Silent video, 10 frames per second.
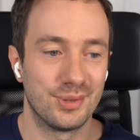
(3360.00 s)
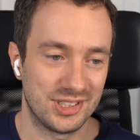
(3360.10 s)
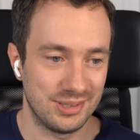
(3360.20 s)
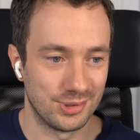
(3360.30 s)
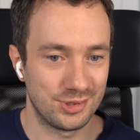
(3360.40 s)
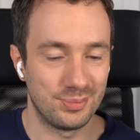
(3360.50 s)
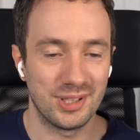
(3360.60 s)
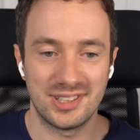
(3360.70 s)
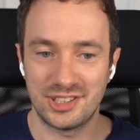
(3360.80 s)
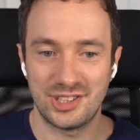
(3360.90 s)
was able to
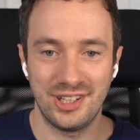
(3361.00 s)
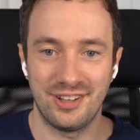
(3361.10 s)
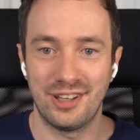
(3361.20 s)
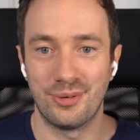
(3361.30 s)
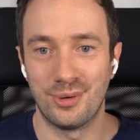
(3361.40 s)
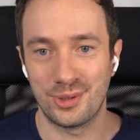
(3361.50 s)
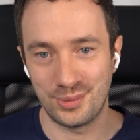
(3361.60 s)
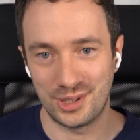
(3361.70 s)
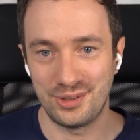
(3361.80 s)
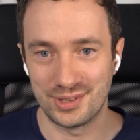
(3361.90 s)
build that giant network
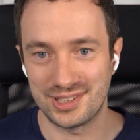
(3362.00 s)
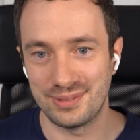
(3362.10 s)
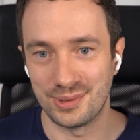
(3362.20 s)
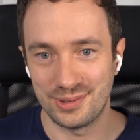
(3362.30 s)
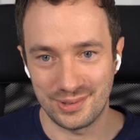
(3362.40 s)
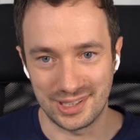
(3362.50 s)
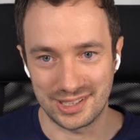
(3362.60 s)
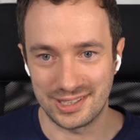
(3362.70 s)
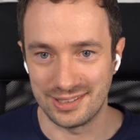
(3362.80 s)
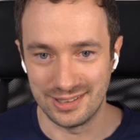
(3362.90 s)
where he was able to
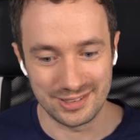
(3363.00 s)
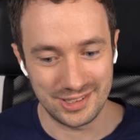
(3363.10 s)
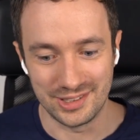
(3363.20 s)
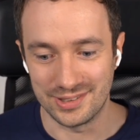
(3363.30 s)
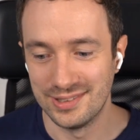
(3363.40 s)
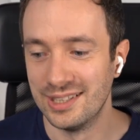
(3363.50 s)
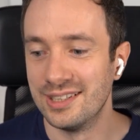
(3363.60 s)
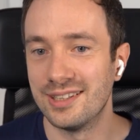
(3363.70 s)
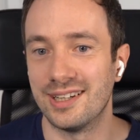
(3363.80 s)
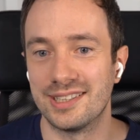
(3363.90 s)

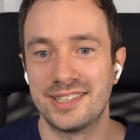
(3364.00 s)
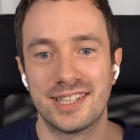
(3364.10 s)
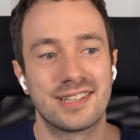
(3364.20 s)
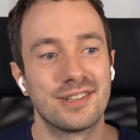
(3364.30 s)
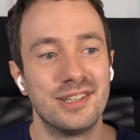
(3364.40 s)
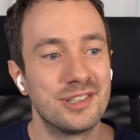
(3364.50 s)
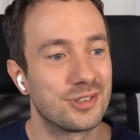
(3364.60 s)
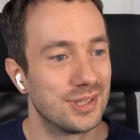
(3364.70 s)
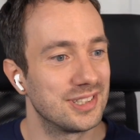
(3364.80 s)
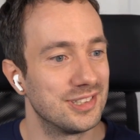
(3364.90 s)
get the link
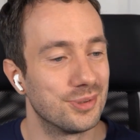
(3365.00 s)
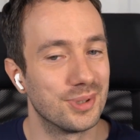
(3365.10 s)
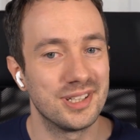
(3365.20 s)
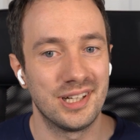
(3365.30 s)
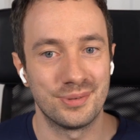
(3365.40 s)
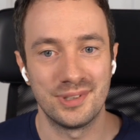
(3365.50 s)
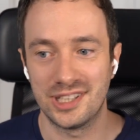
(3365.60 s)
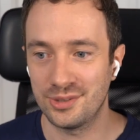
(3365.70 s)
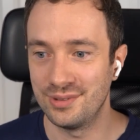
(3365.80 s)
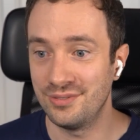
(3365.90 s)
trades in a way that would
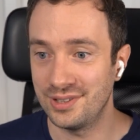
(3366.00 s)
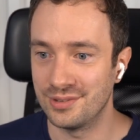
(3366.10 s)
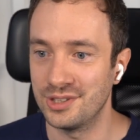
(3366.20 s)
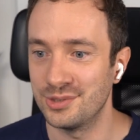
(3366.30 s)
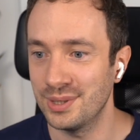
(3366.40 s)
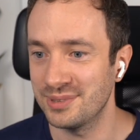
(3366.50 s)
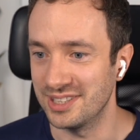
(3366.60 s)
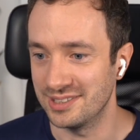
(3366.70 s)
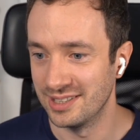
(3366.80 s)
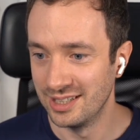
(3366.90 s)
actually favor his website.